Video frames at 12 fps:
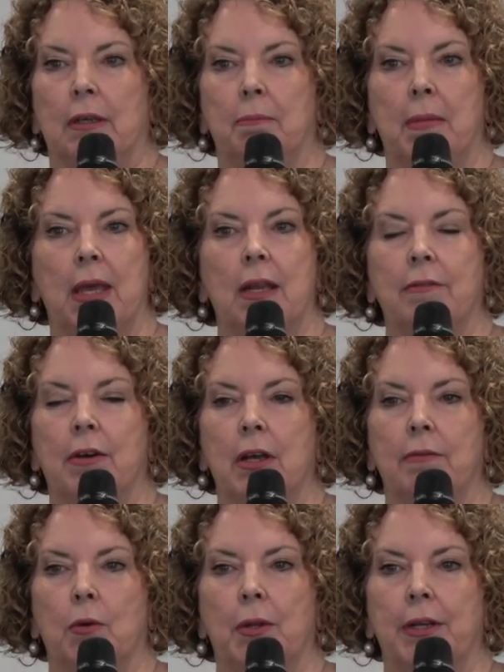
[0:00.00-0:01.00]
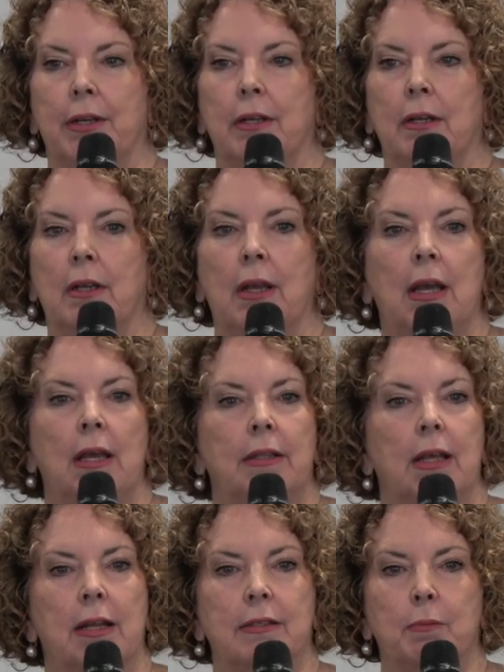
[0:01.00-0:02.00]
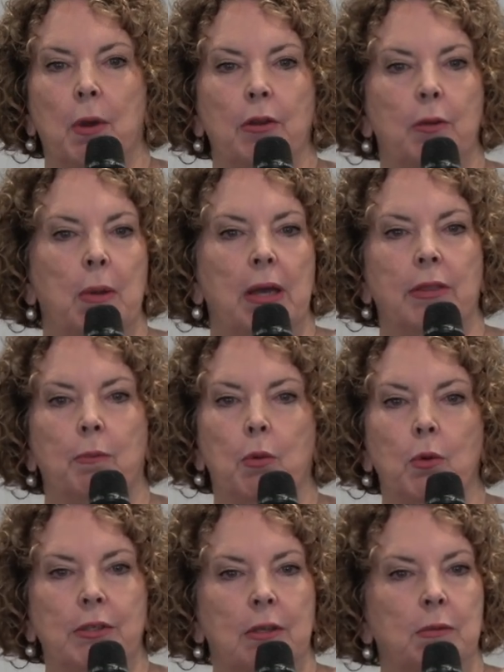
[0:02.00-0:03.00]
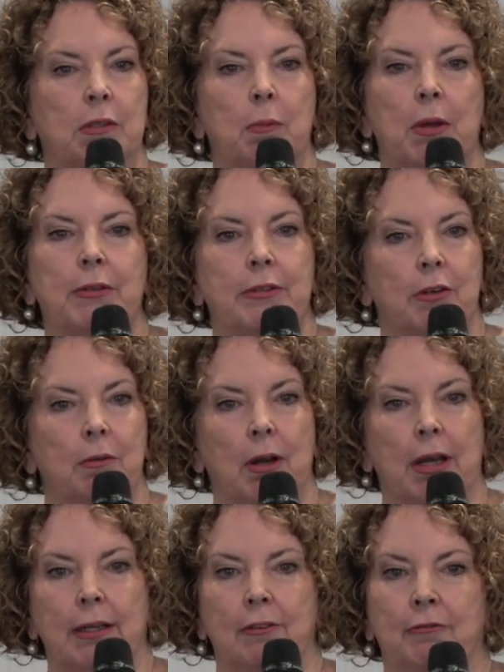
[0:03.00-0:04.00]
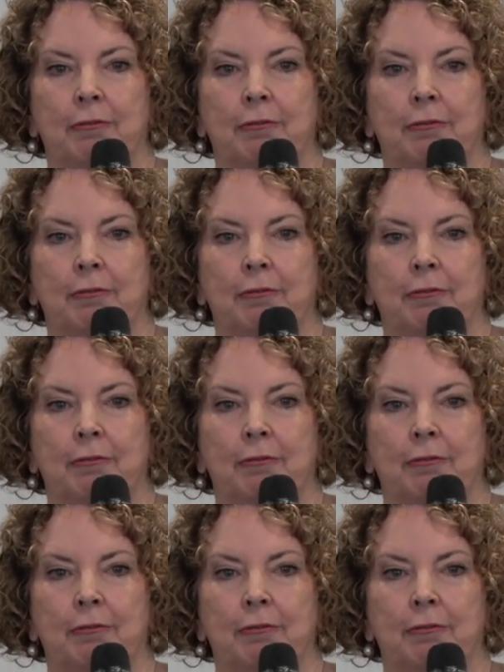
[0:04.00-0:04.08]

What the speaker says: Man, have I avoided it, that has spoke about the books I'm supposed to write.